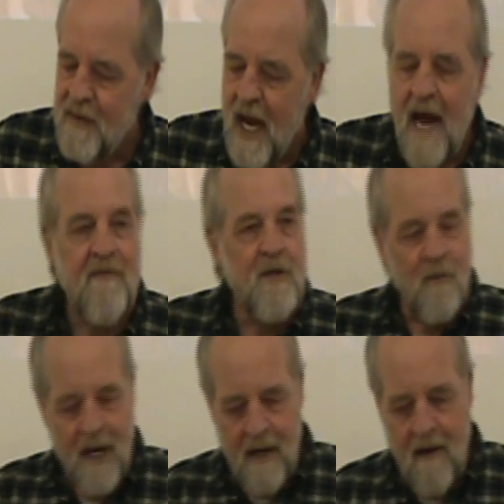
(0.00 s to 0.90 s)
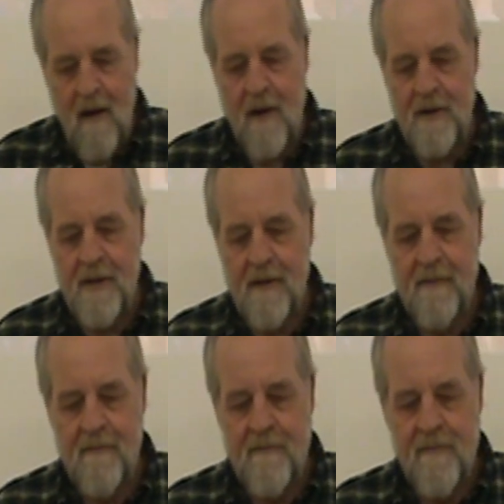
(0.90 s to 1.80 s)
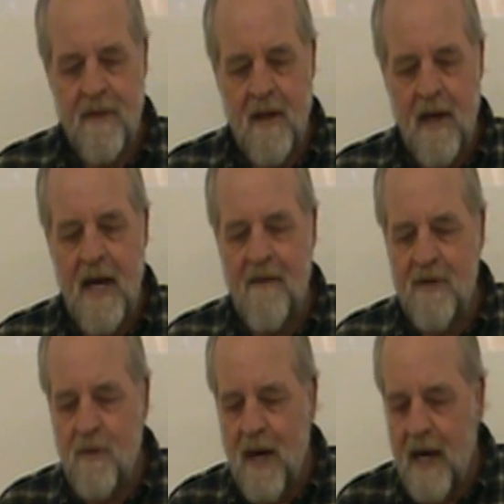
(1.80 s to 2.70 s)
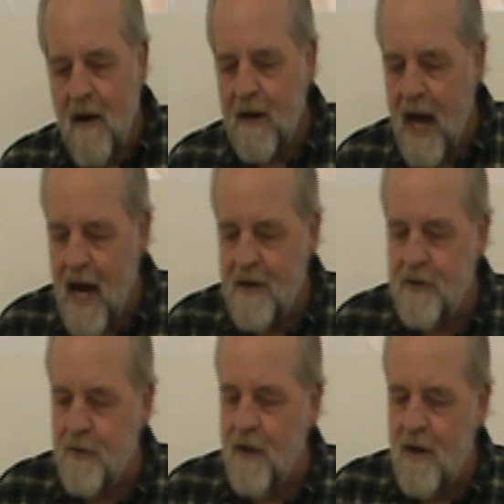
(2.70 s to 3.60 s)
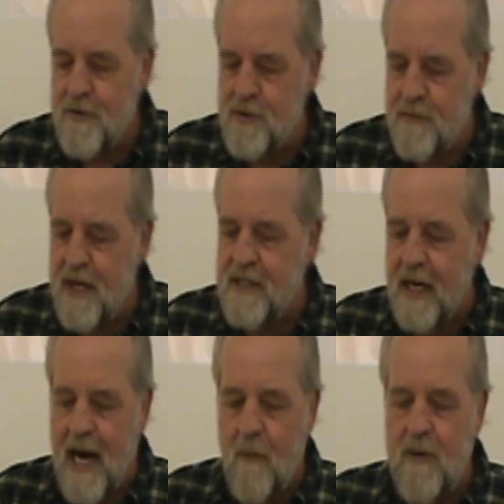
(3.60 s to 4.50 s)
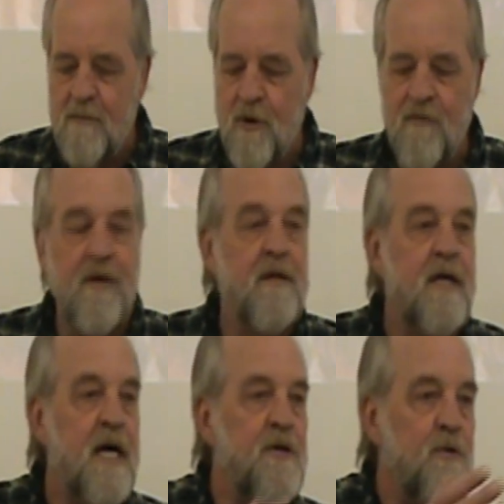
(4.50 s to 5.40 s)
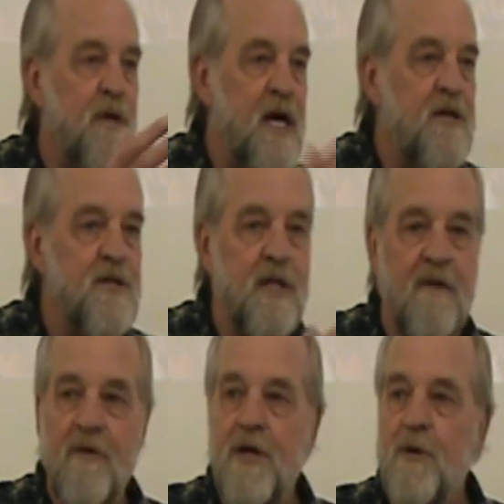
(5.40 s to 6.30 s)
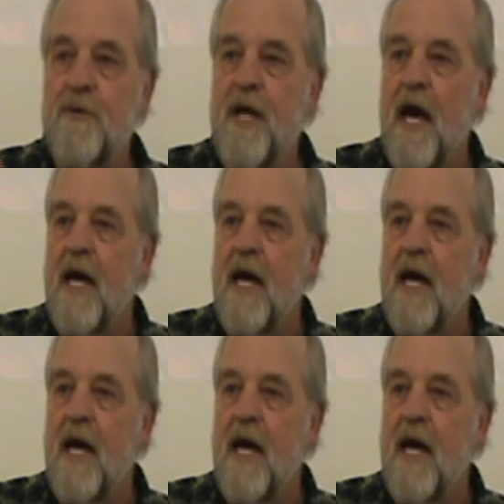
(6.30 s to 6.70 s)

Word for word: having the right heart and having the right heart attitude also speaks on how we move into each and every new day.